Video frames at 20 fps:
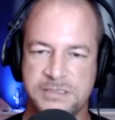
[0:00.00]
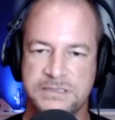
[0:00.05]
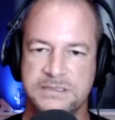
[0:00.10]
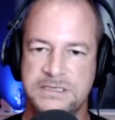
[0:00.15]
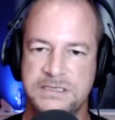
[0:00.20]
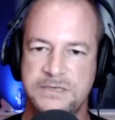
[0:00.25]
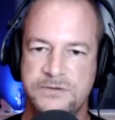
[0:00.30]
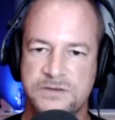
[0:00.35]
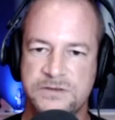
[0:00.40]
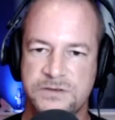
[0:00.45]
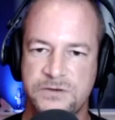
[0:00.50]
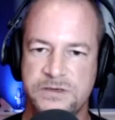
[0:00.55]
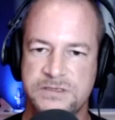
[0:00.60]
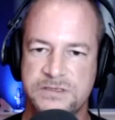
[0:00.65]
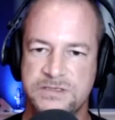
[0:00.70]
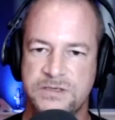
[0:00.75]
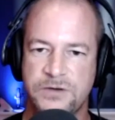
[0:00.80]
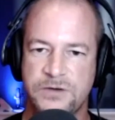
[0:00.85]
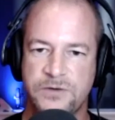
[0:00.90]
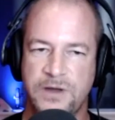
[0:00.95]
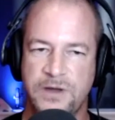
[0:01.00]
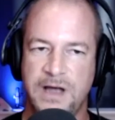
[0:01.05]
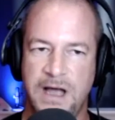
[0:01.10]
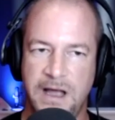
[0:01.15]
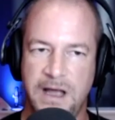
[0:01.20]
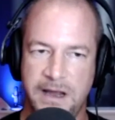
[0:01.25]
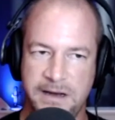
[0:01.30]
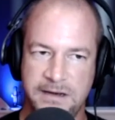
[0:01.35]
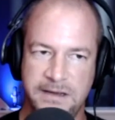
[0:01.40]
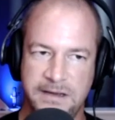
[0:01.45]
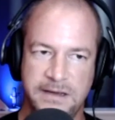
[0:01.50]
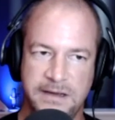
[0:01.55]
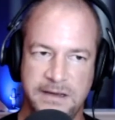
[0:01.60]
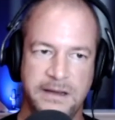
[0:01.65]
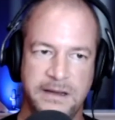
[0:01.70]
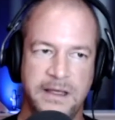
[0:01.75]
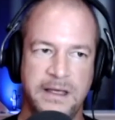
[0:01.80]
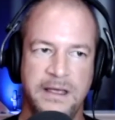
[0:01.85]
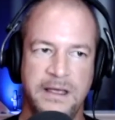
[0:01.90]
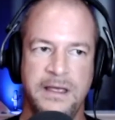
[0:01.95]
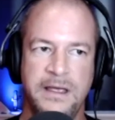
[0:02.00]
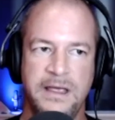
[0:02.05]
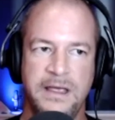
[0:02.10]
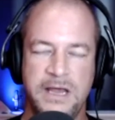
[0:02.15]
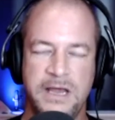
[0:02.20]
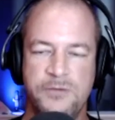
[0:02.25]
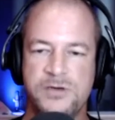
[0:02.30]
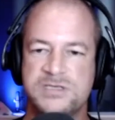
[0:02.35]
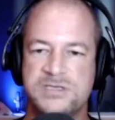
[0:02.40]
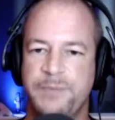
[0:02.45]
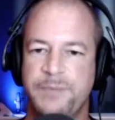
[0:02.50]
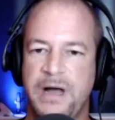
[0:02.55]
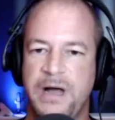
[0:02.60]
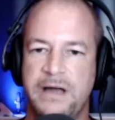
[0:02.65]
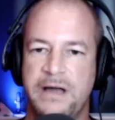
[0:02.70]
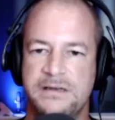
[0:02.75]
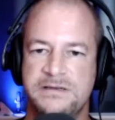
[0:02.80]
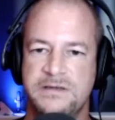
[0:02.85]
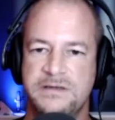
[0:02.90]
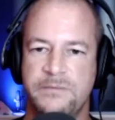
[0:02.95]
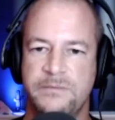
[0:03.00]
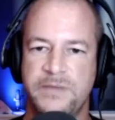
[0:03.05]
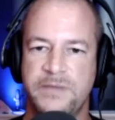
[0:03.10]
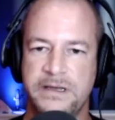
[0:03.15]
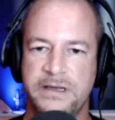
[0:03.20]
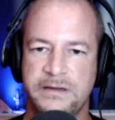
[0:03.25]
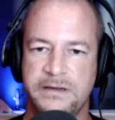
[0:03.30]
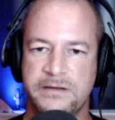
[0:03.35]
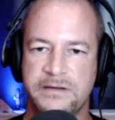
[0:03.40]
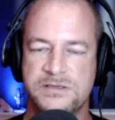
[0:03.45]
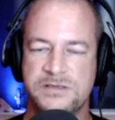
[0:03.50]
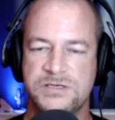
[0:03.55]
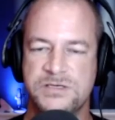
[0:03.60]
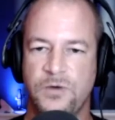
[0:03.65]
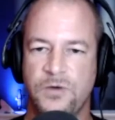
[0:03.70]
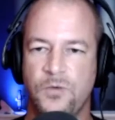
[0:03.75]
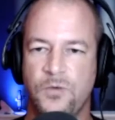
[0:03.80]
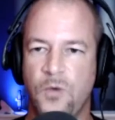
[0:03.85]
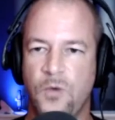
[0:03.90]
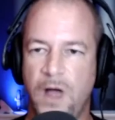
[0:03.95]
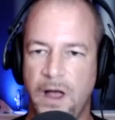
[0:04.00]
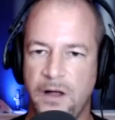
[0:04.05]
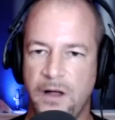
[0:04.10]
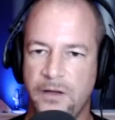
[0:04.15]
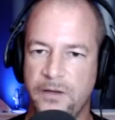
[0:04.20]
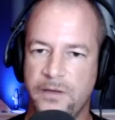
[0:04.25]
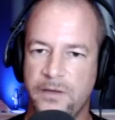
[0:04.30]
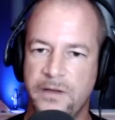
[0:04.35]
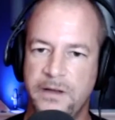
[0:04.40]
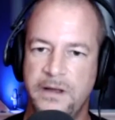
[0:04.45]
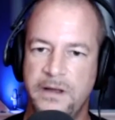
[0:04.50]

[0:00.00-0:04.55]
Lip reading: He was always so kind, and he responded to me so well,